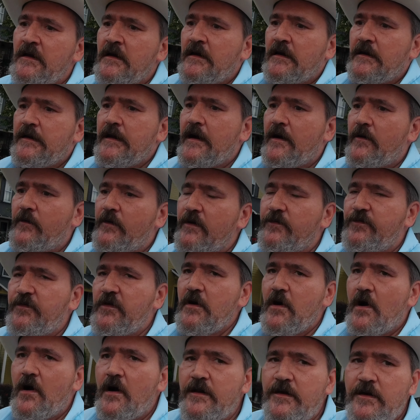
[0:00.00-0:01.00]
Now, if the
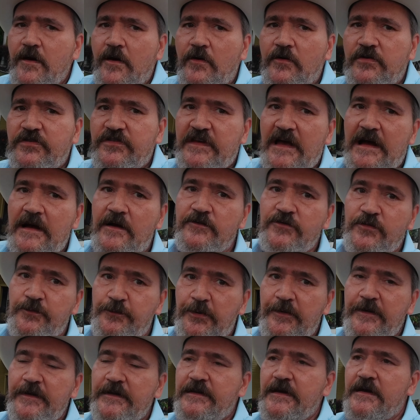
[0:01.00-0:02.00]
audio sounds
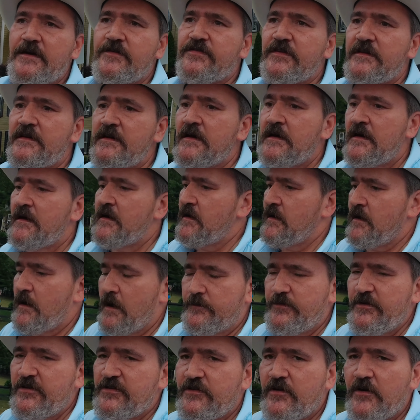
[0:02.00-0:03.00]
pretty decent,
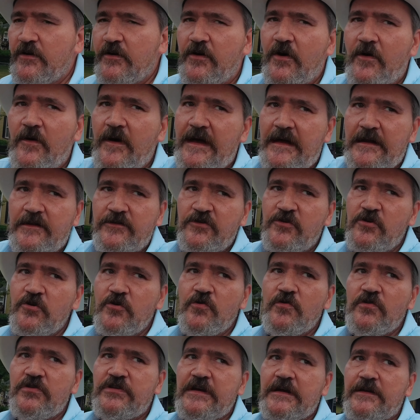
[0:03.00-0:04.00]
I'm just gonna go ahead and
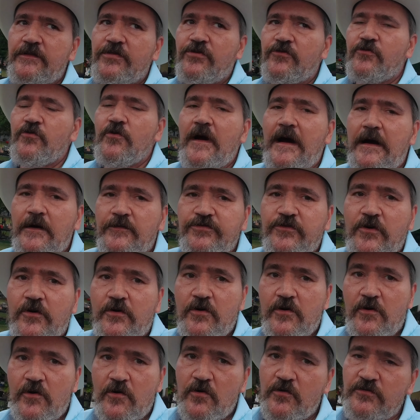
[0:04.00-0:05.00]
use it throughout the
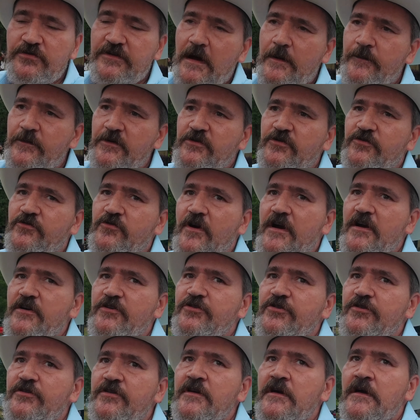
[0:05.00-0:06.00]
whole
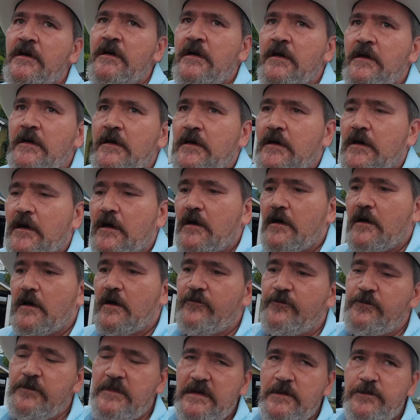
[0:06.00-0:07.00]
demonstration uh,
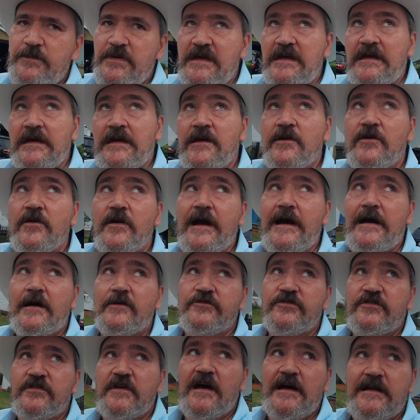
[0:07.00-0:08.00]
of me being here
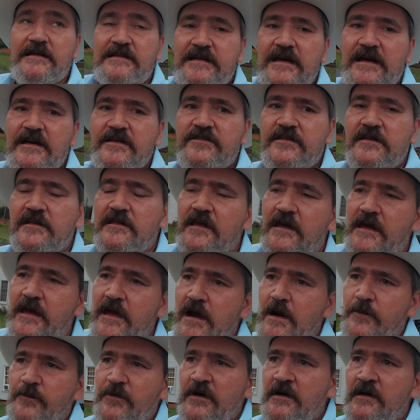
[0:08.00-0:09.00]
outside testing the
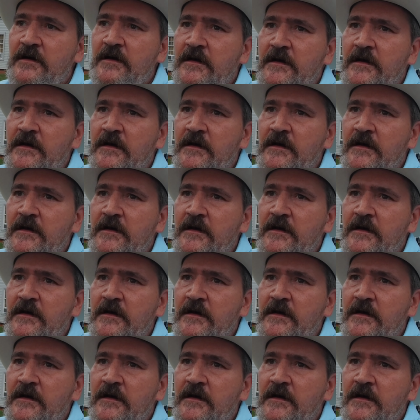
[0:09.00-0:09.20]
camera.